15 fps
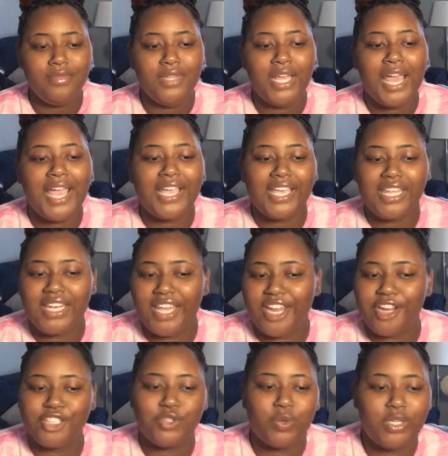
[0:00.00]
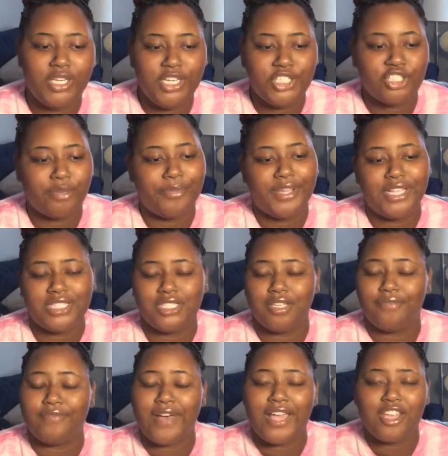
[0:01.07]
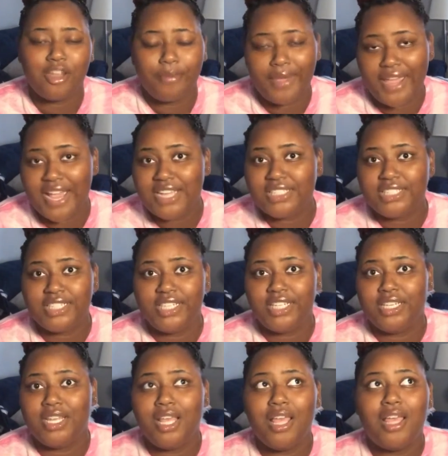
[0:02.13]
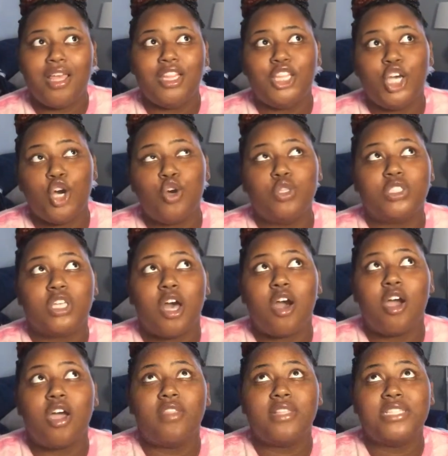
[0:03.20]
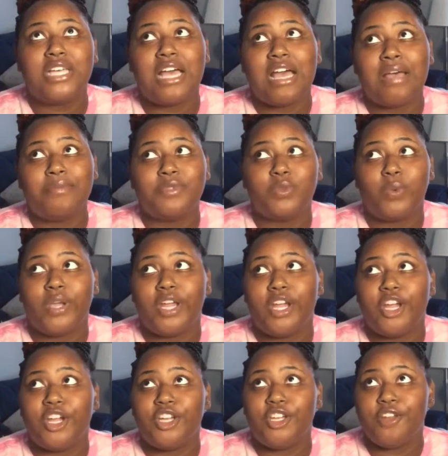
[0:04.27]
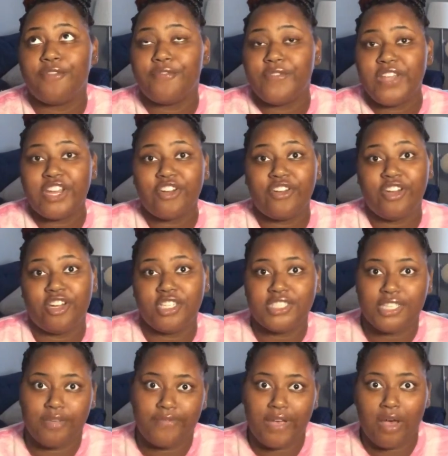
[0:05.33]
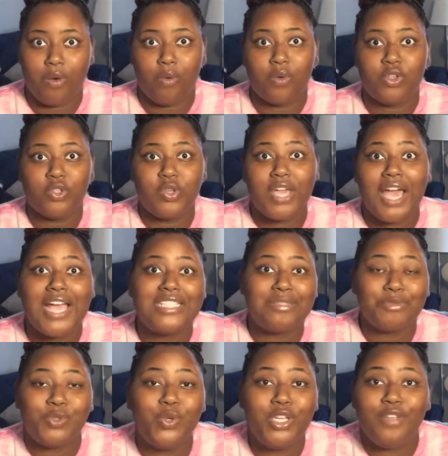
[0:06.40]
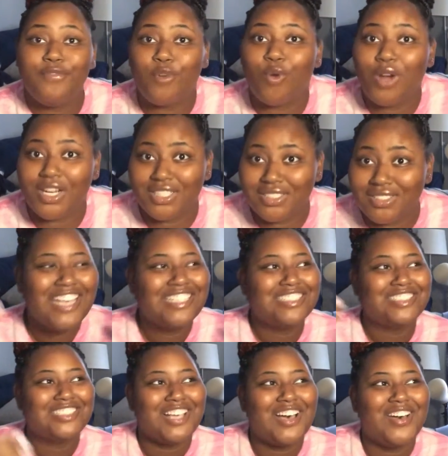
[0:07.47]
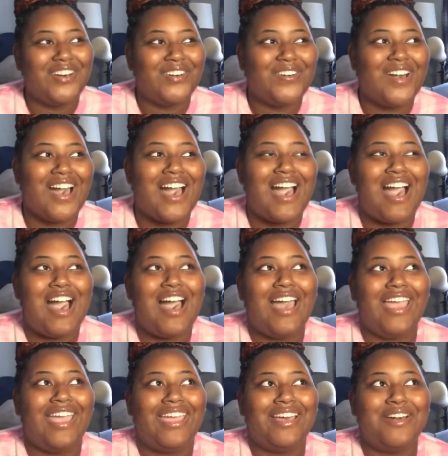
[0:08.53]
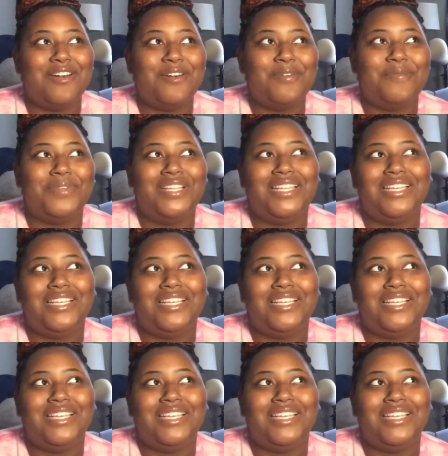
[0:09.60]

I get it, in your 20s, you're meant to find your passion. Those are the times where you're figuring yourself out. You guys, I'm 24. So I am